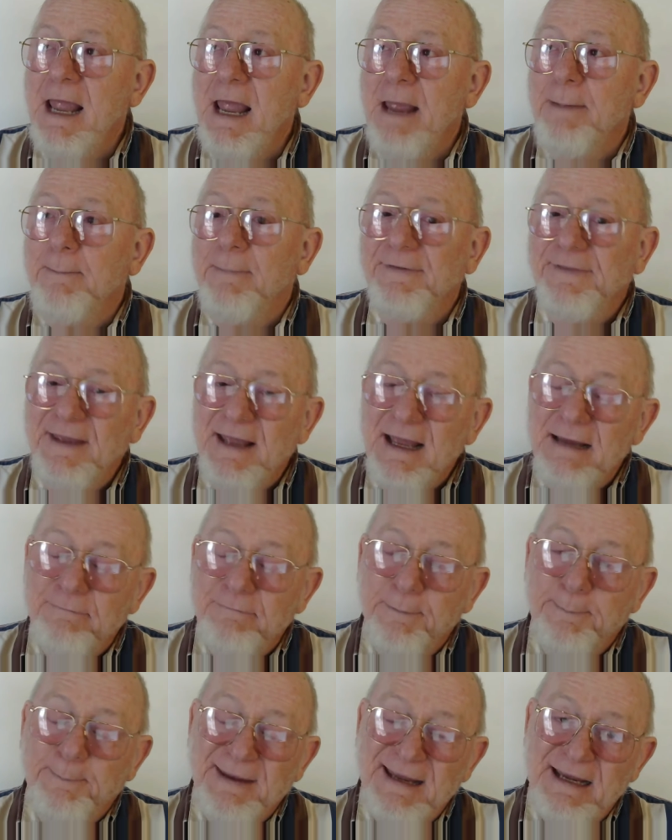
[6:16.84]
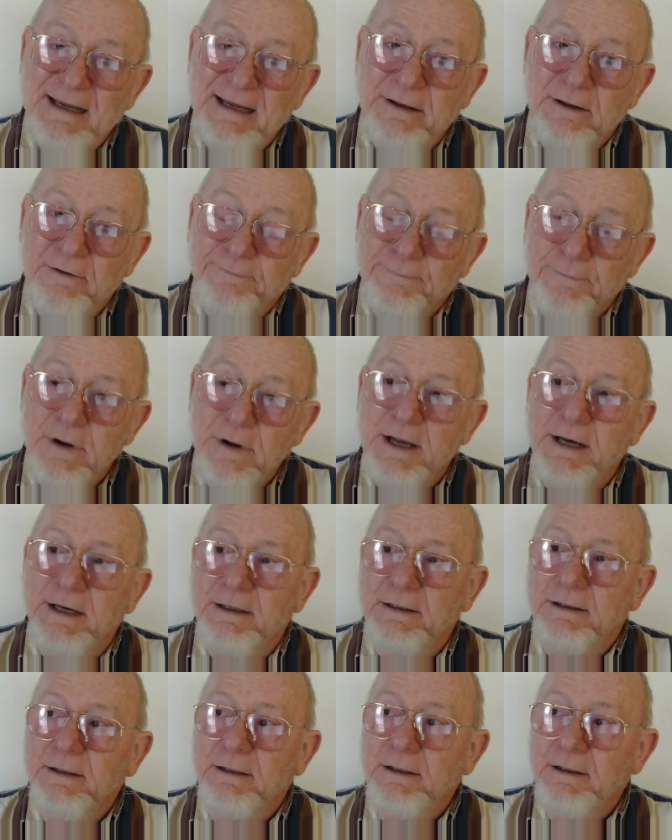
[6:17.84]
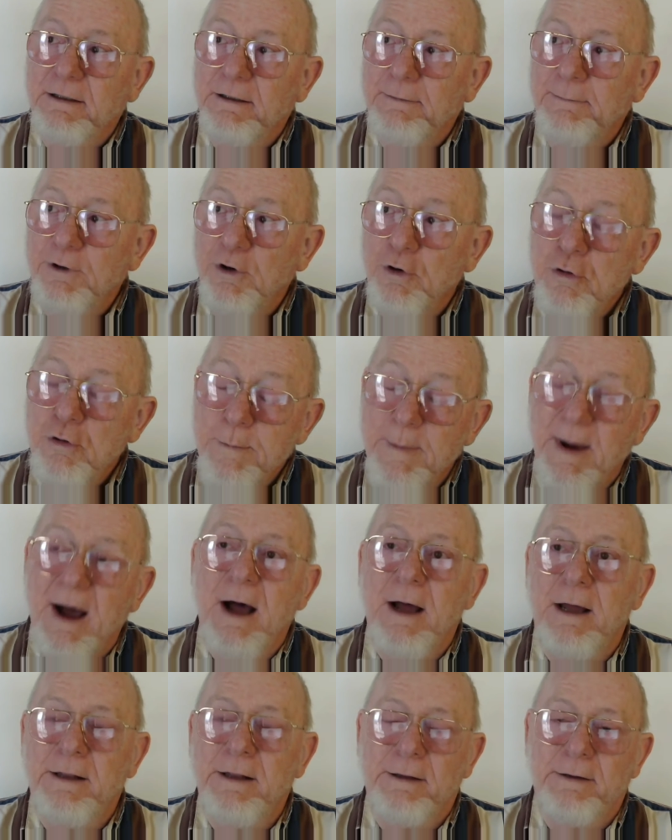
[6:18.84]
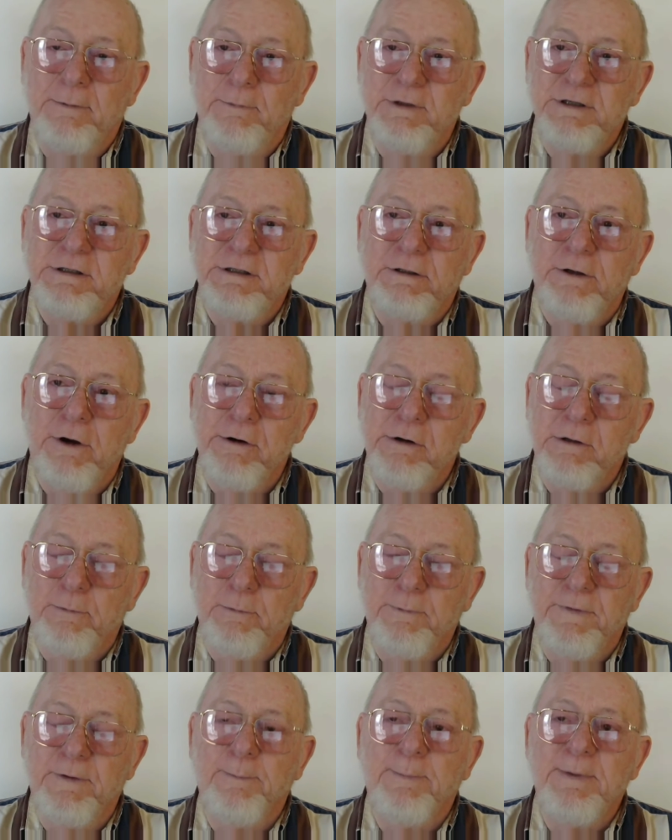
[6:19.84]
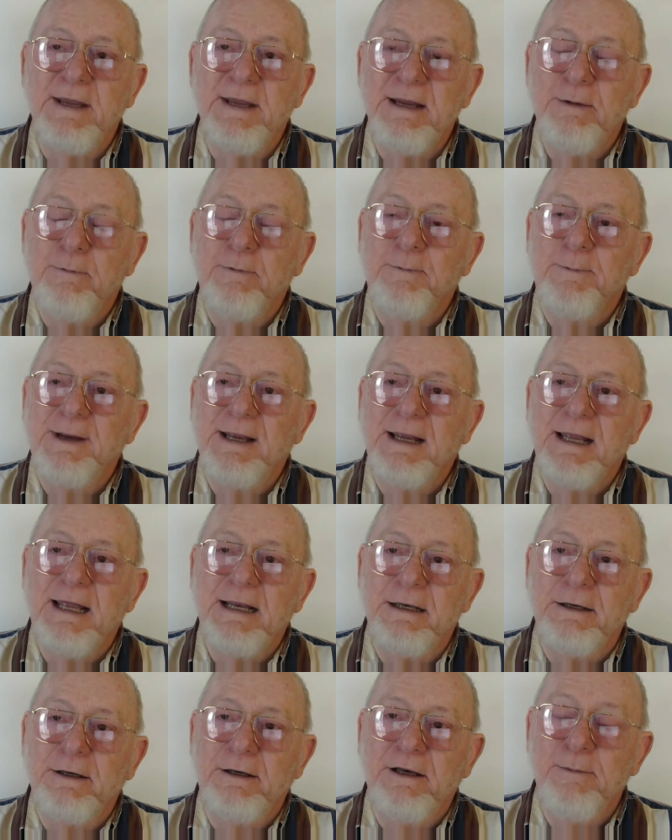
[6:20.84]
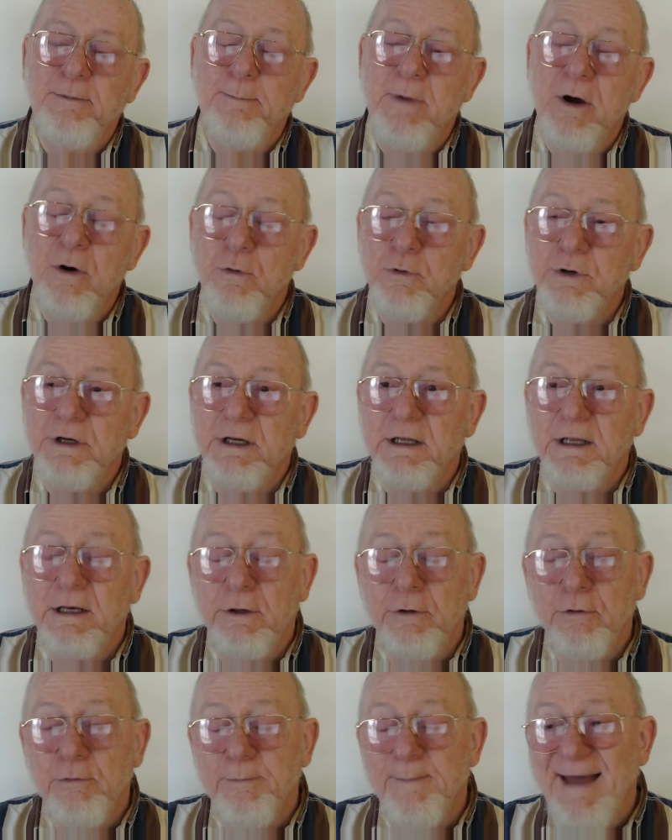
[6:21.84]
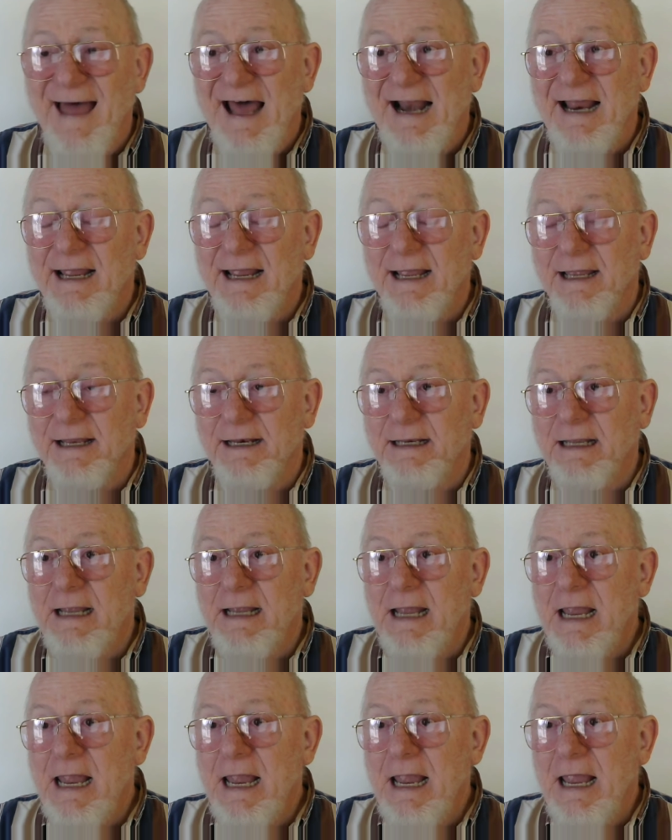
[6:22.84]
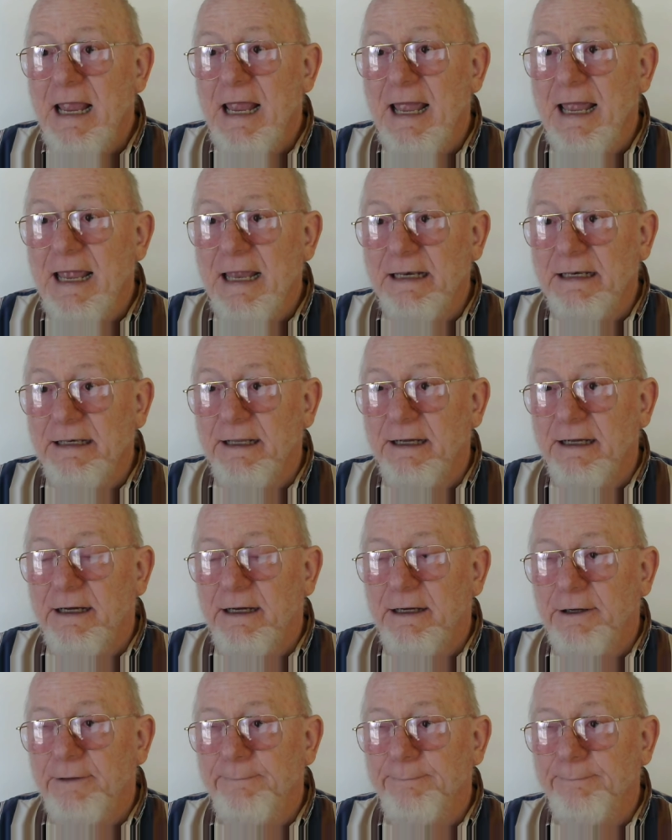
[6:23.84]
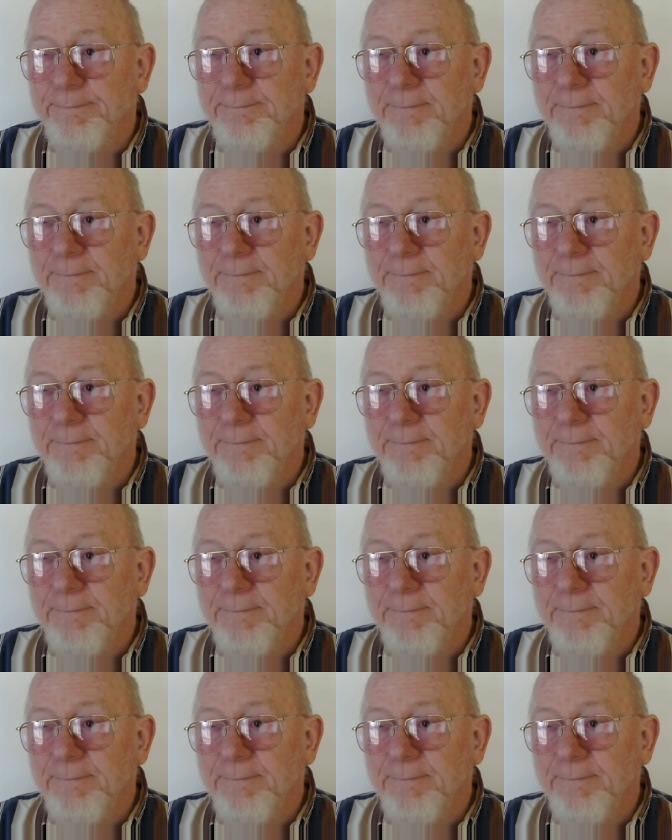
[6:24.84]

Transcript: but they have a P in the front. Pneuma, which starts with a P, where we get pneumonia and pneumatic, and that